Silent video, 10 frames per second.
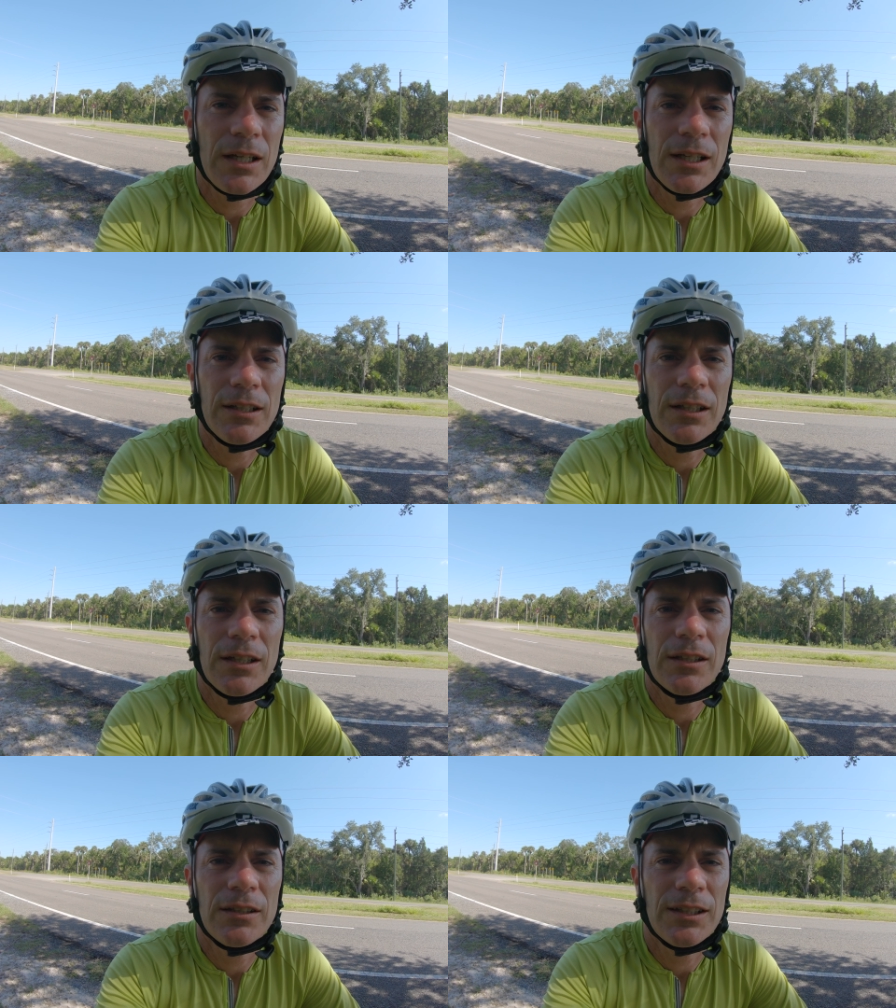
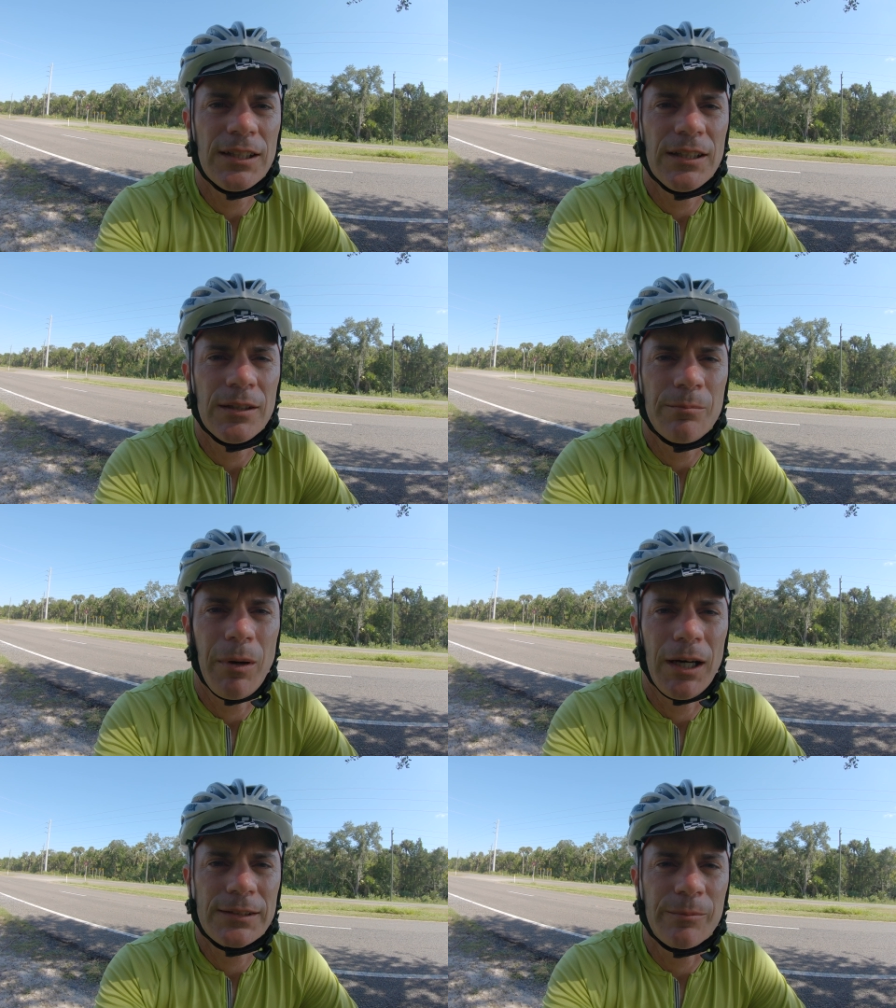and
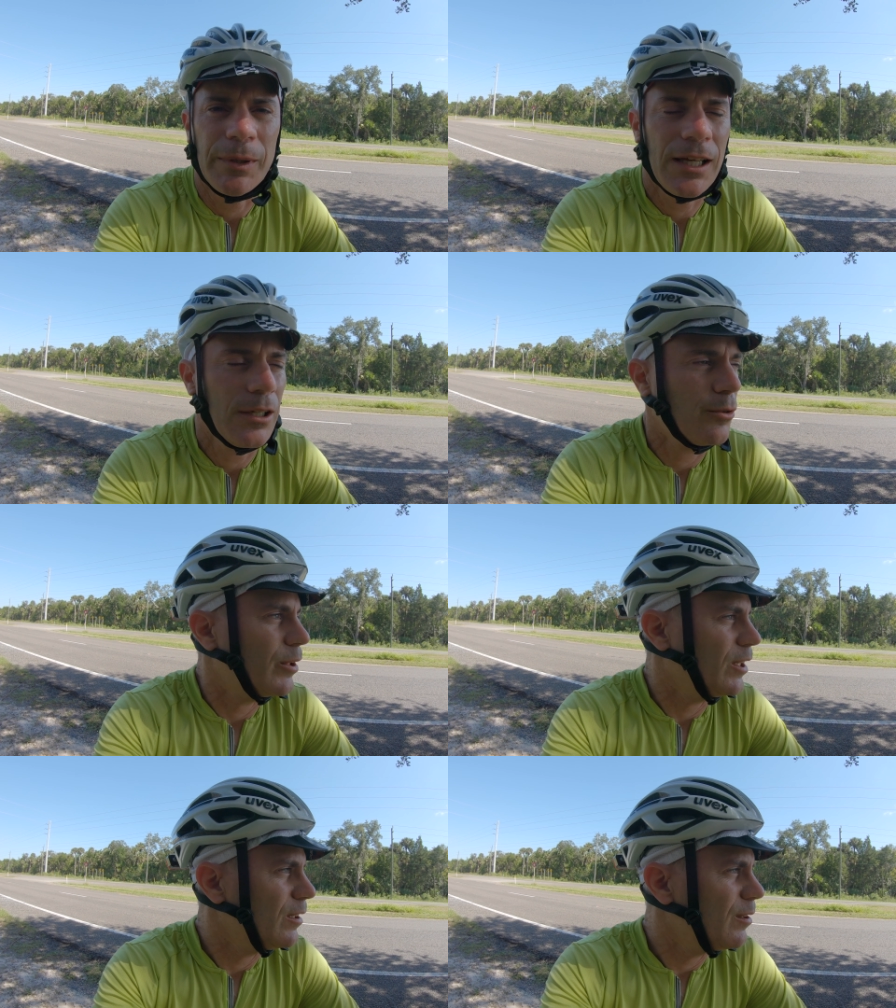buy some
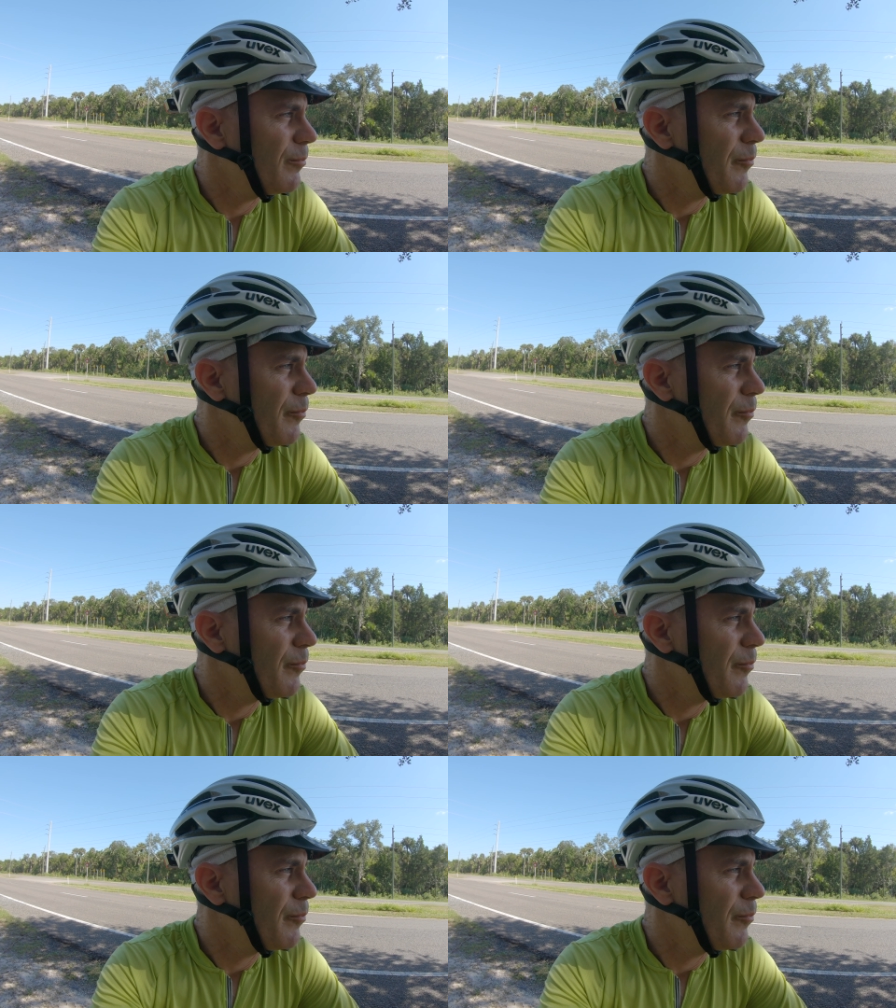Gatorade,